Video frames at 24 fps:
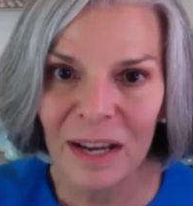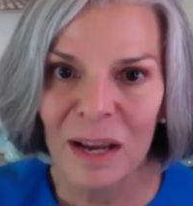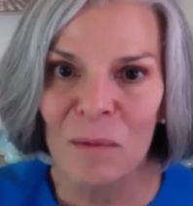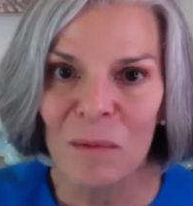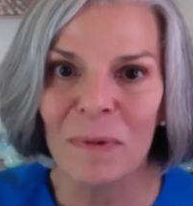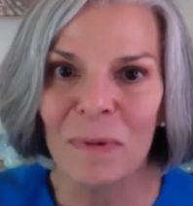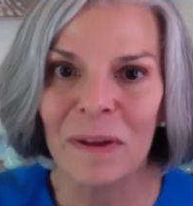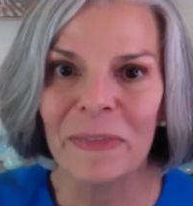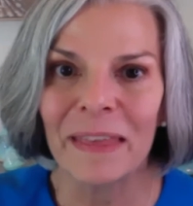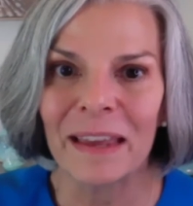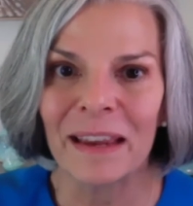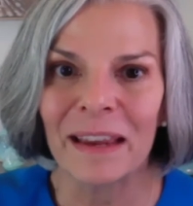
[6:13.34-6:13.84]

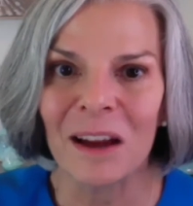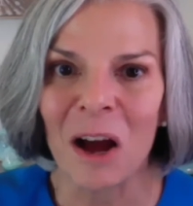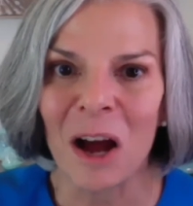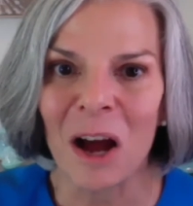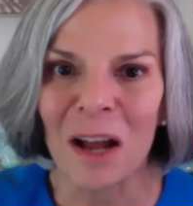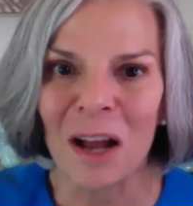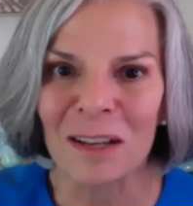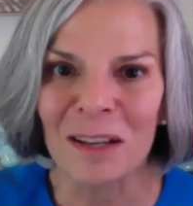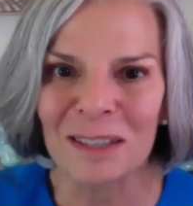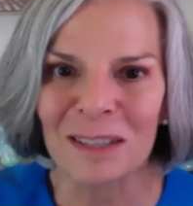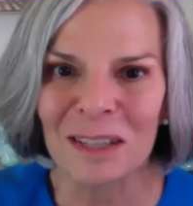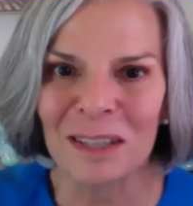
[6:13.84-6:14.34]
but they
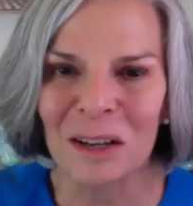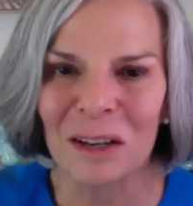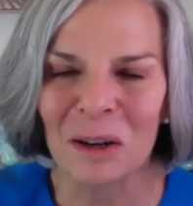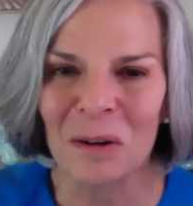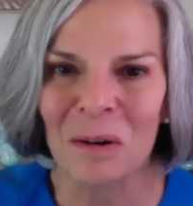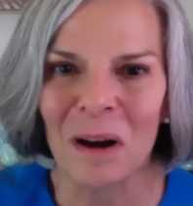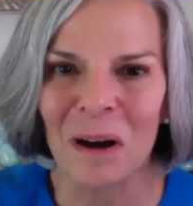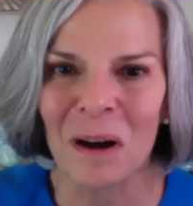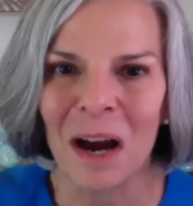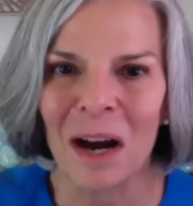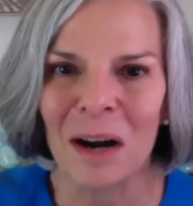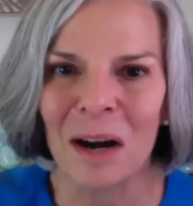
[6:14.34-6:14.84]

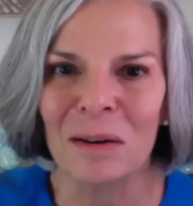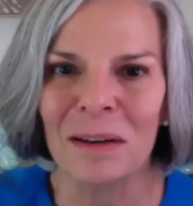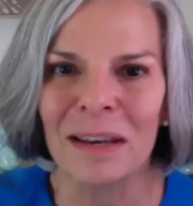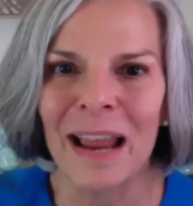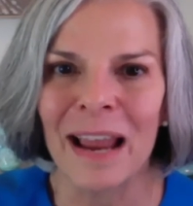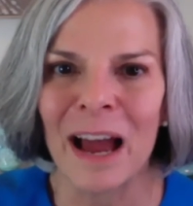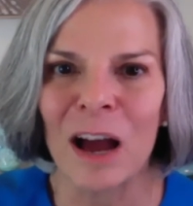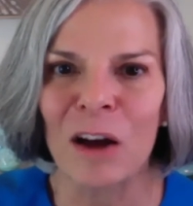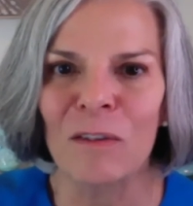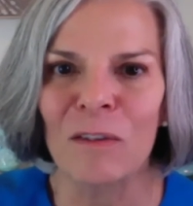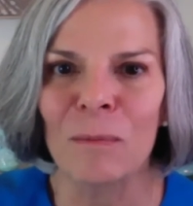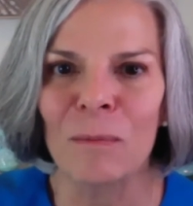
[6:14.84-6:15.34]
also are
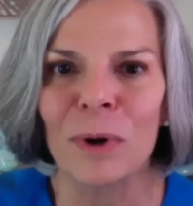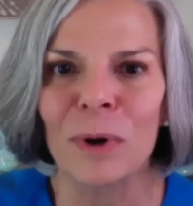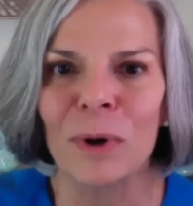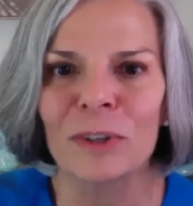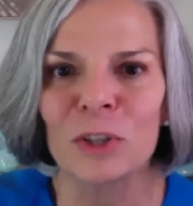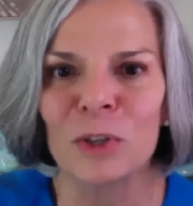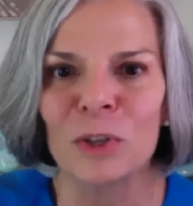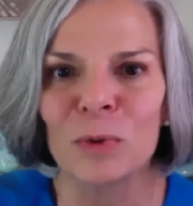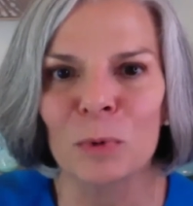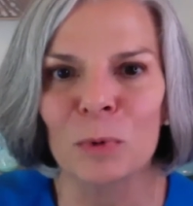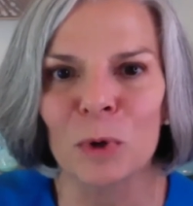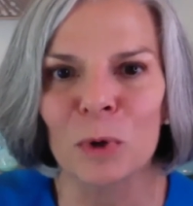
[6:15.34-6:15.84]
now
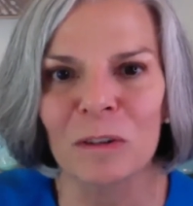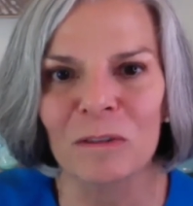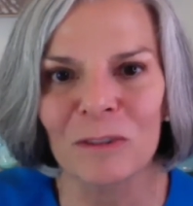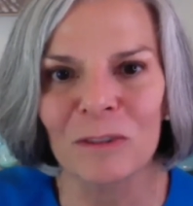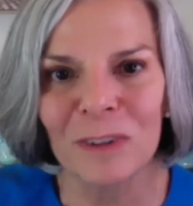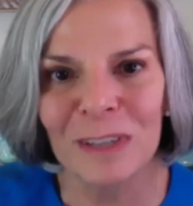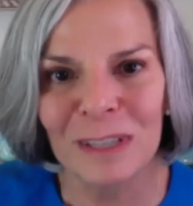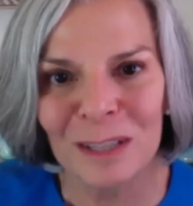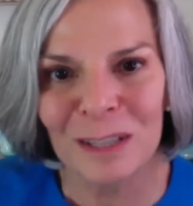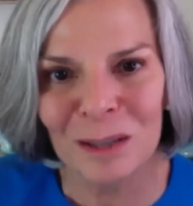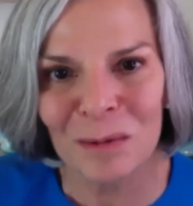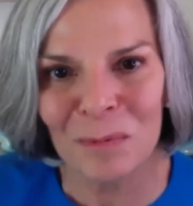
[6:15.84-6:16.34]
much more
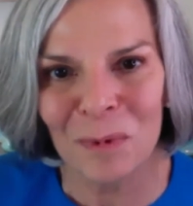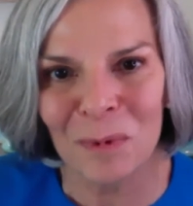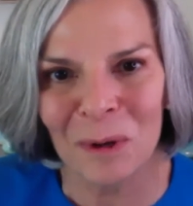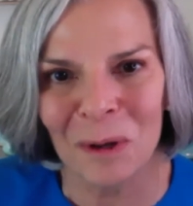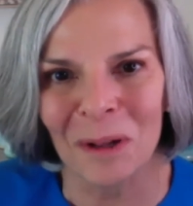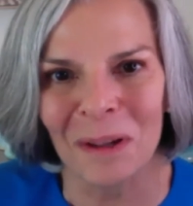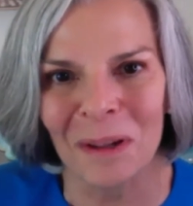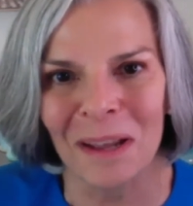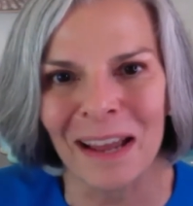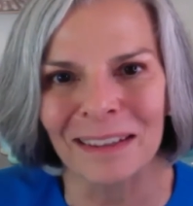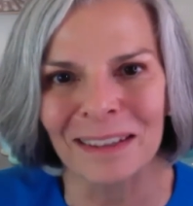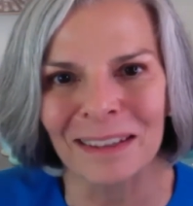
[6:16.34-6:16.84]

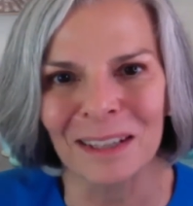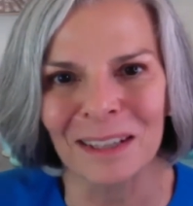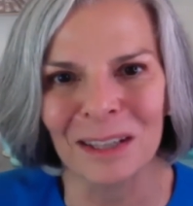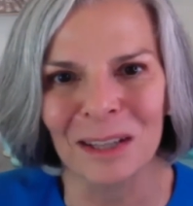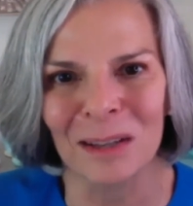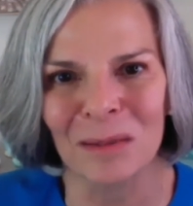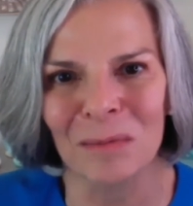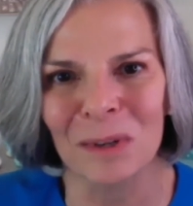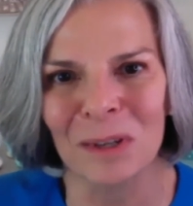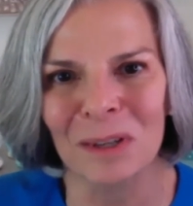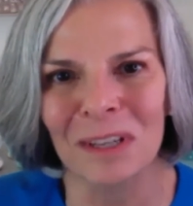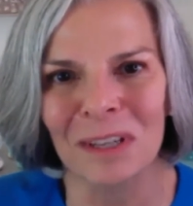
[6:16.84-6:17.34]
visible at the
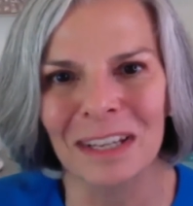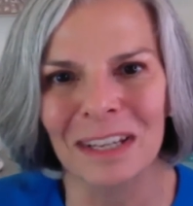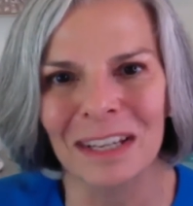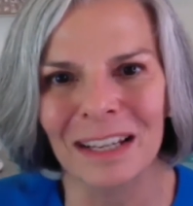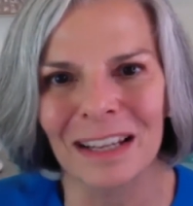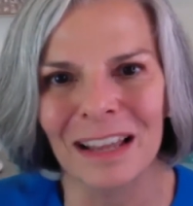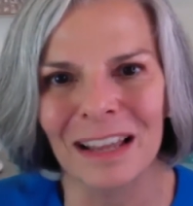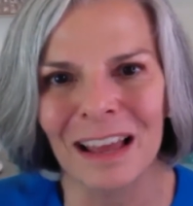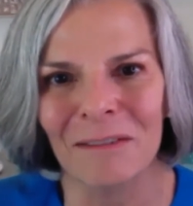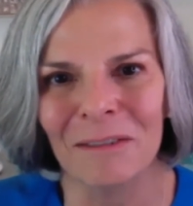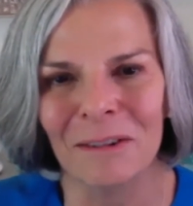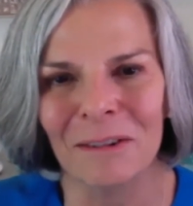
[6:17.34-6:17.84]
community
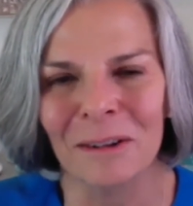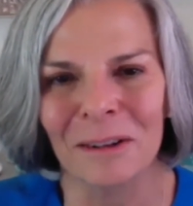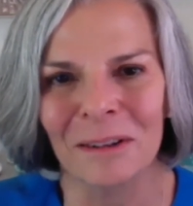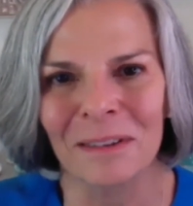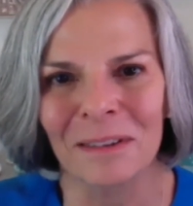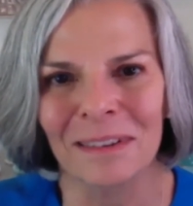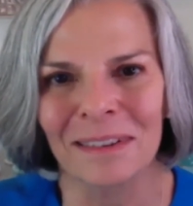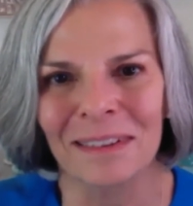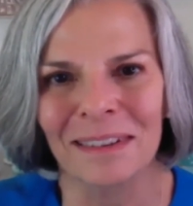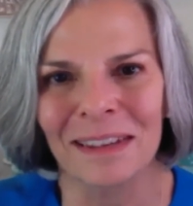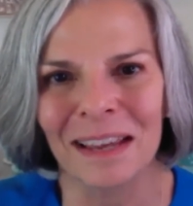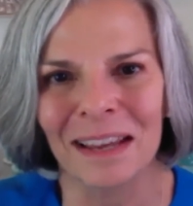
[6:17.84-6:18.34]

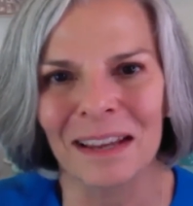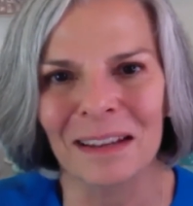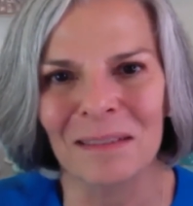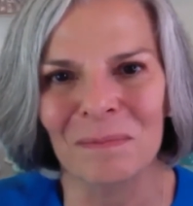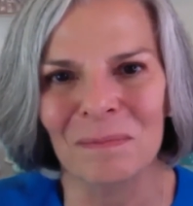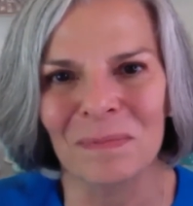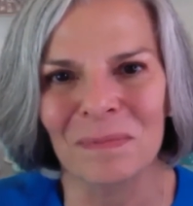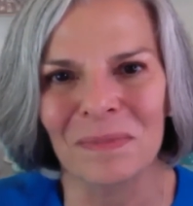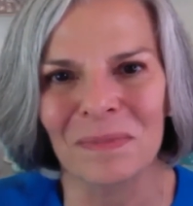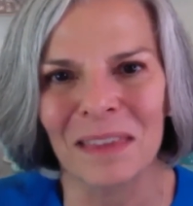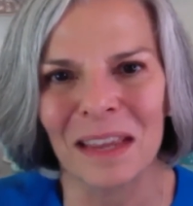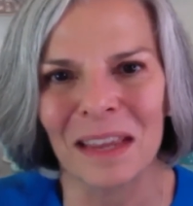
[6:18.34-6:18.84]
level than
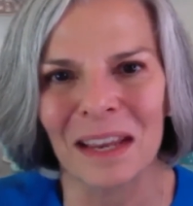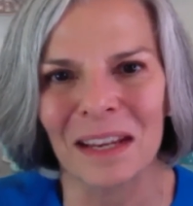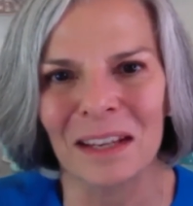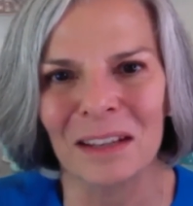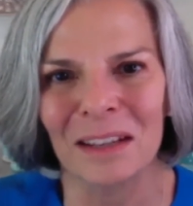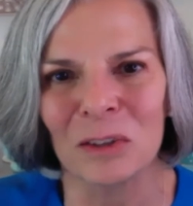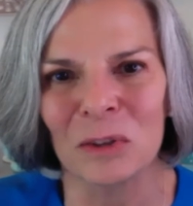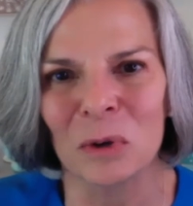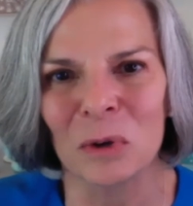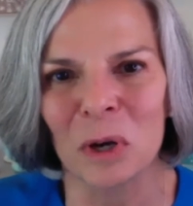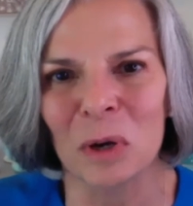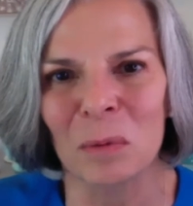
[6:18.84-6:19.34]
they
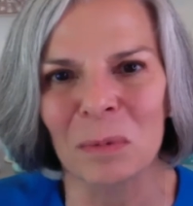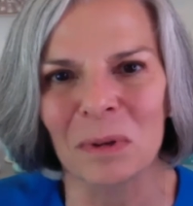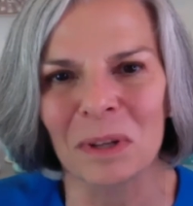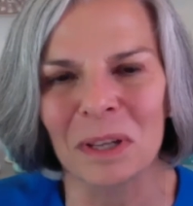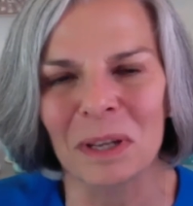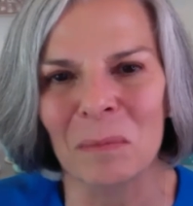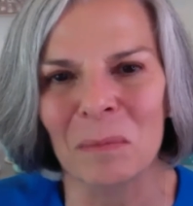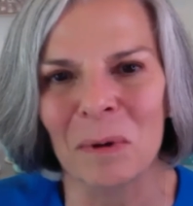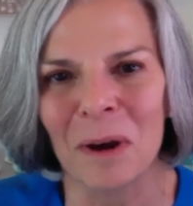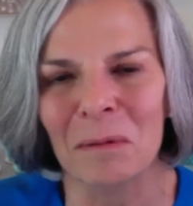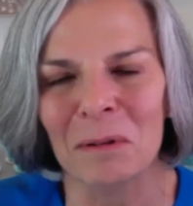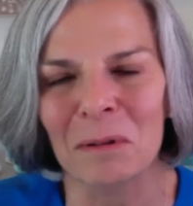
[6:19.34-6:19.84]
normally
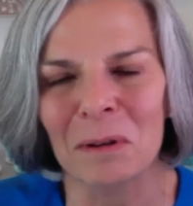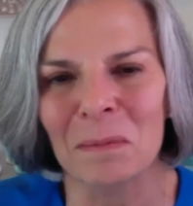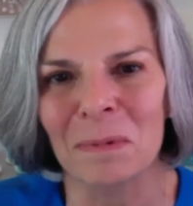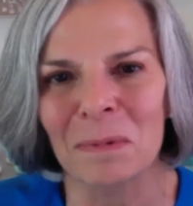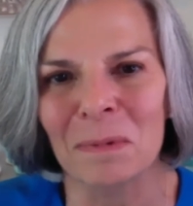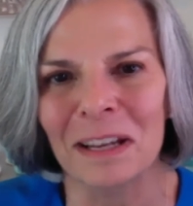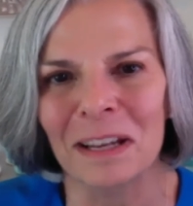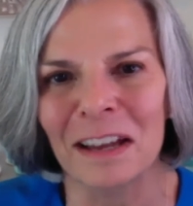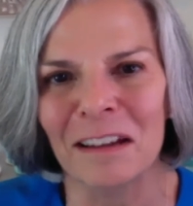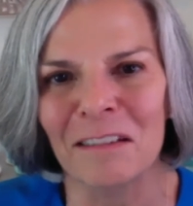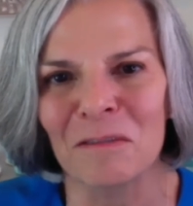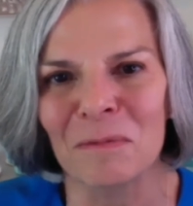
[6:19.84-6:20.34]

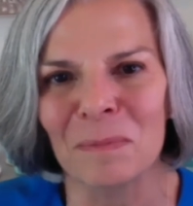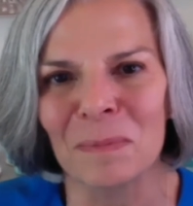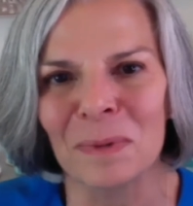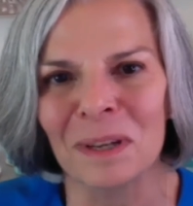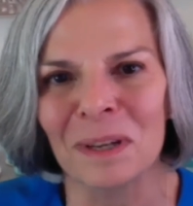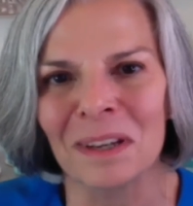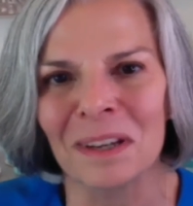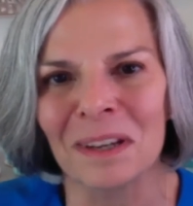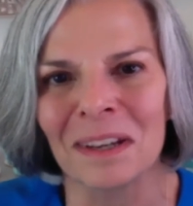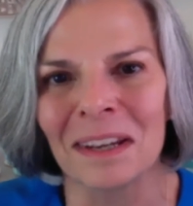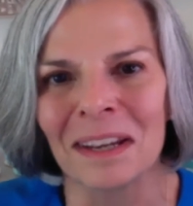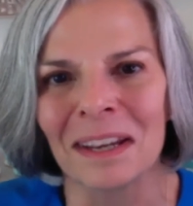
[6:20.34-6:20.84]
probably have
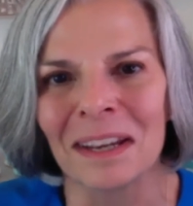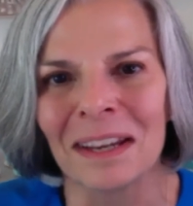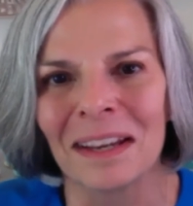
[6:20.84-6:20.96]
been.